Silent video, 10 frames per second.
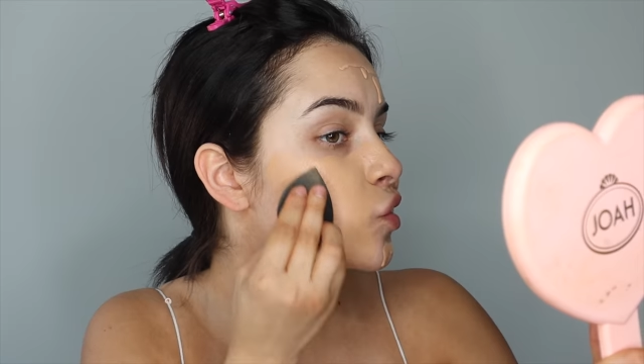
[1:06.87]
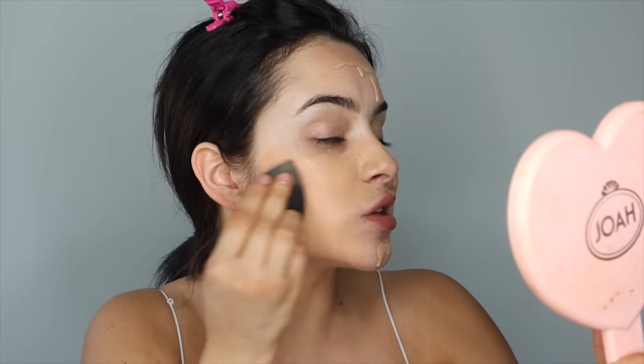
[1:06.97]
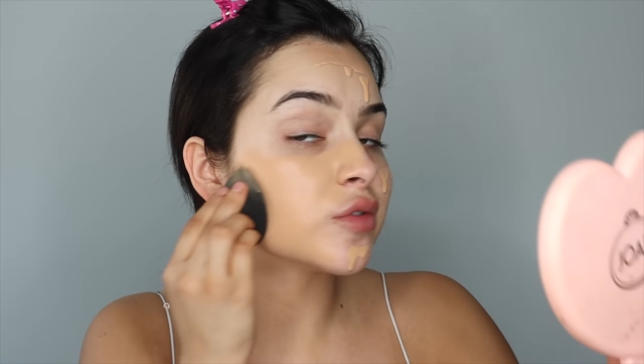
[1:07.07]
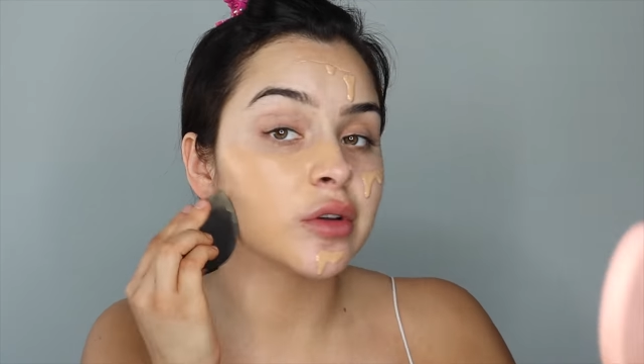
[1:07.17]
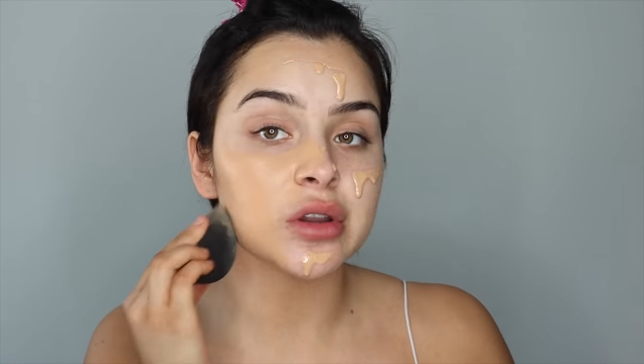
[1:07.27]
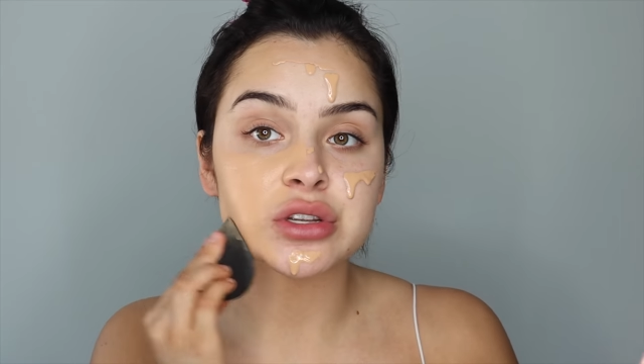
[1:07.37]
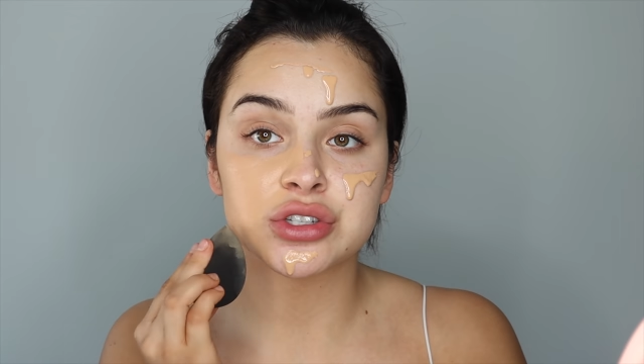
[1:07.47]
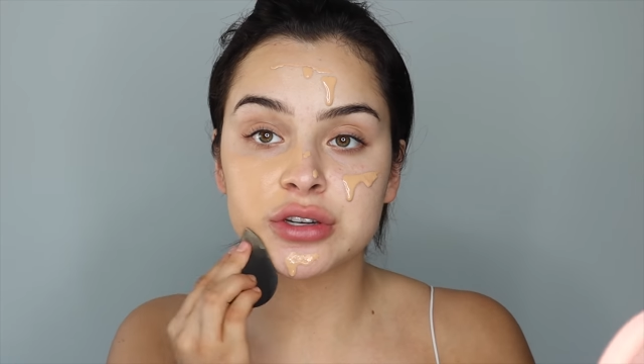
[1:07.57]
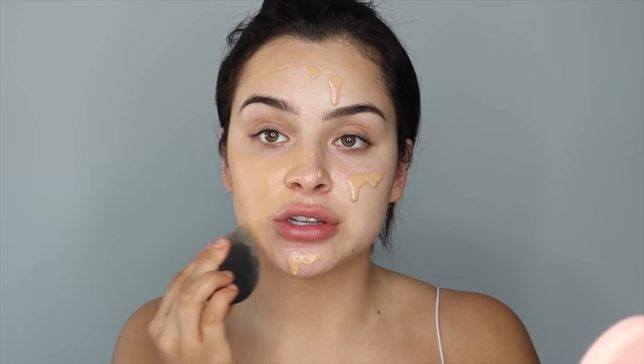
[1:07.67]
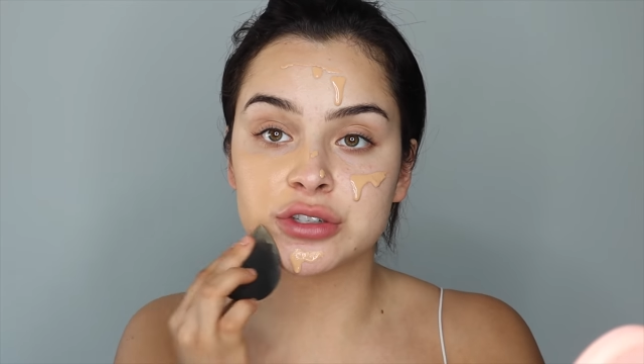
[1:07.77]
This
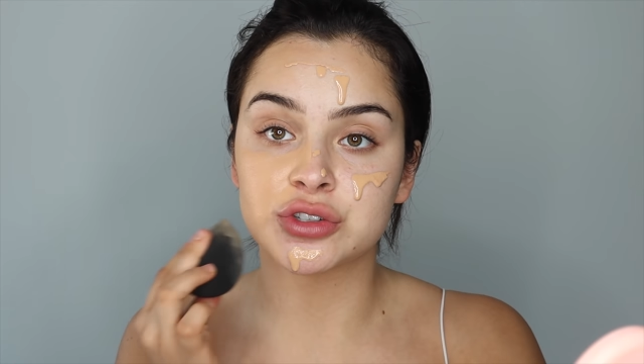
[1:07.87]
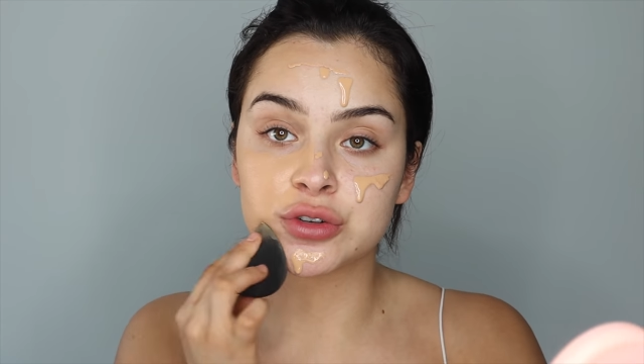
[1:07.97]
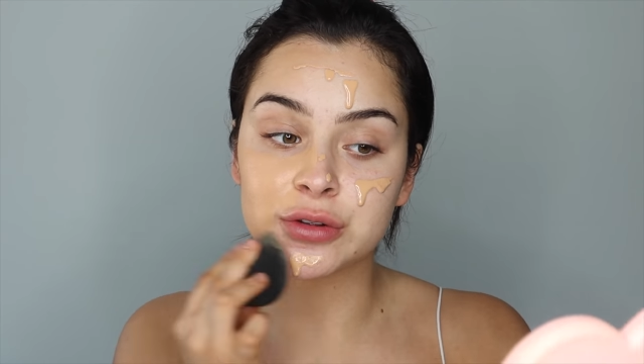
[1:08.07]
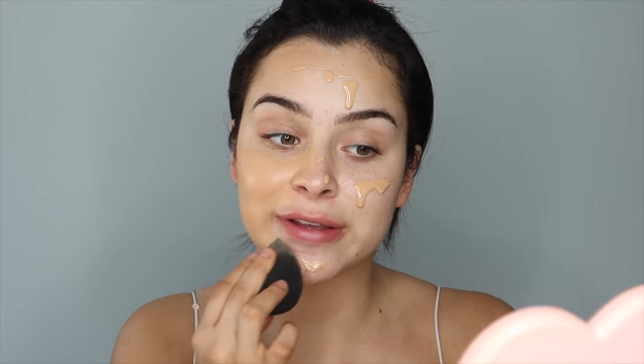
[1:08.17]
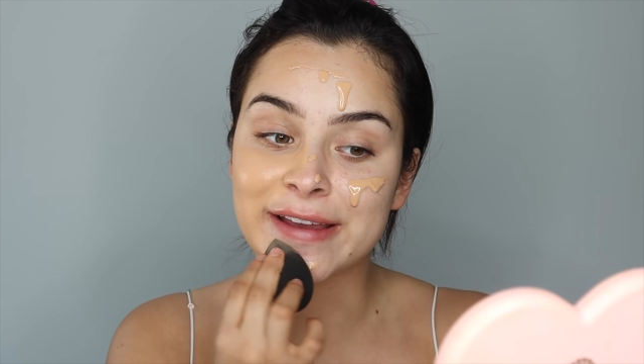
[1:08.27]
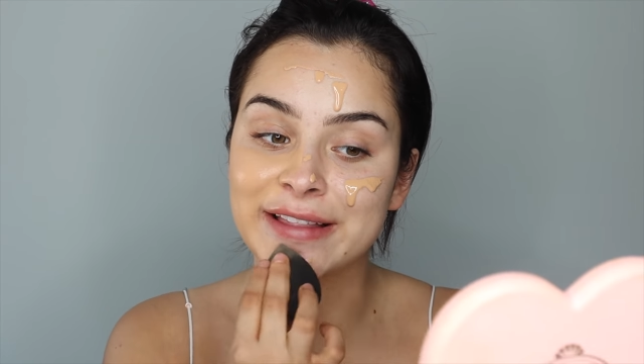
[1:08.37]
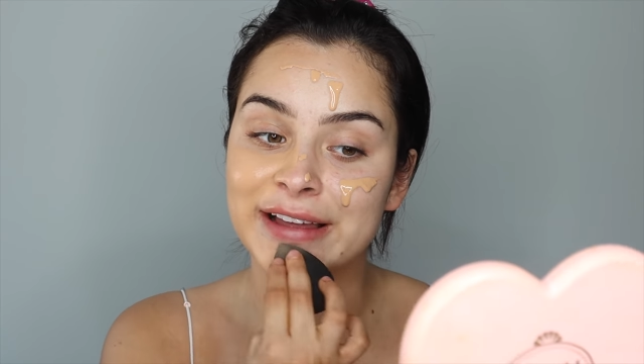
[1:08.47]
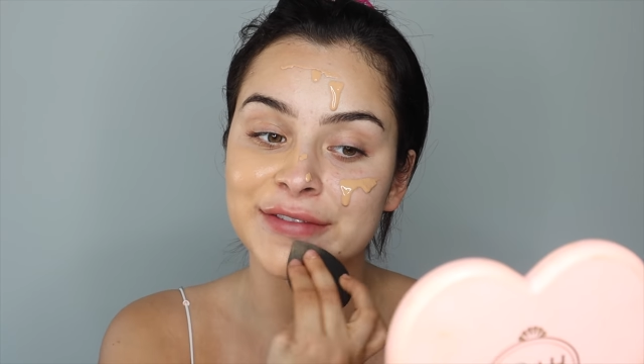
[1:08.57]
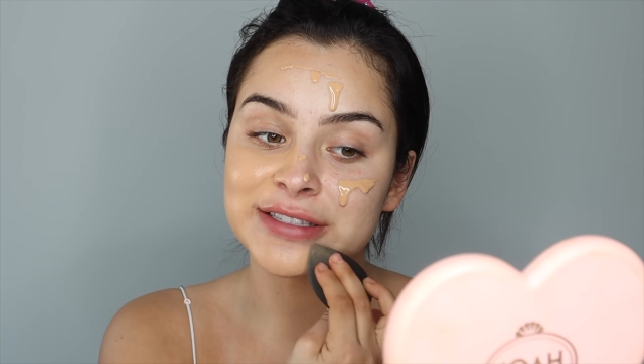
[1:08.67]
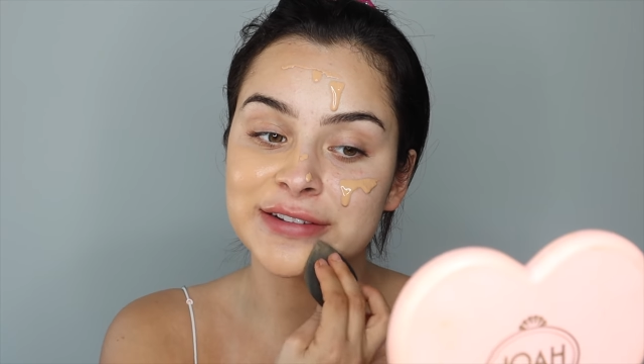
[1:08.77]
foundation is truly a
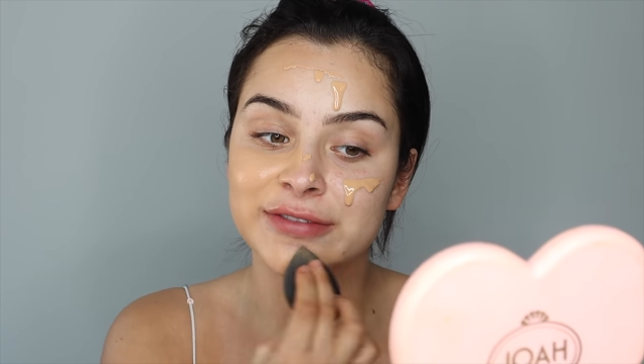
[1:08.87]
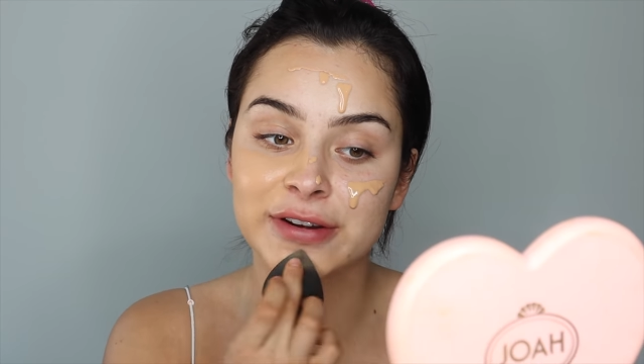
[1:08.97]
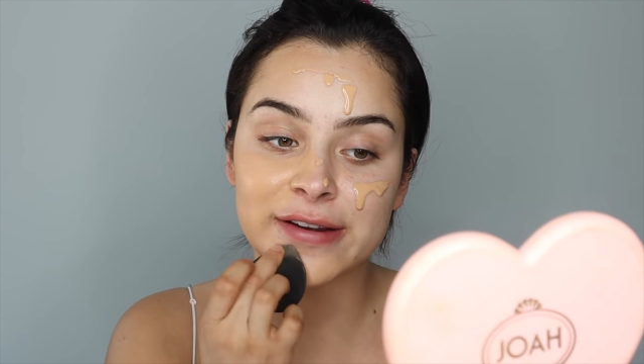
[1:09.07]
lifesaver.